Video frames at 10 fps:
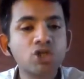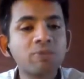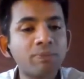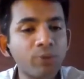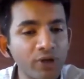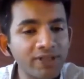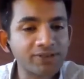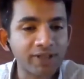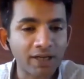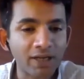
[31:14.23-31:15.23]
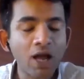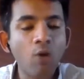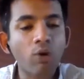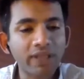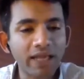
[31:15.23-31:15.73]
to be policing
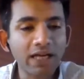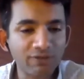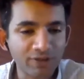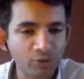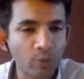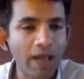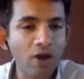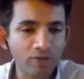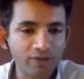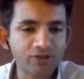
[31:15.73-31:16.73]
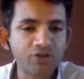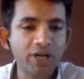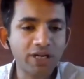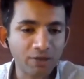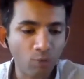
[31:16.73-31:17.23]
what their girlfriends wear on the
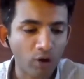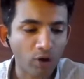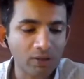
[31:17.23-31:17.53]
street and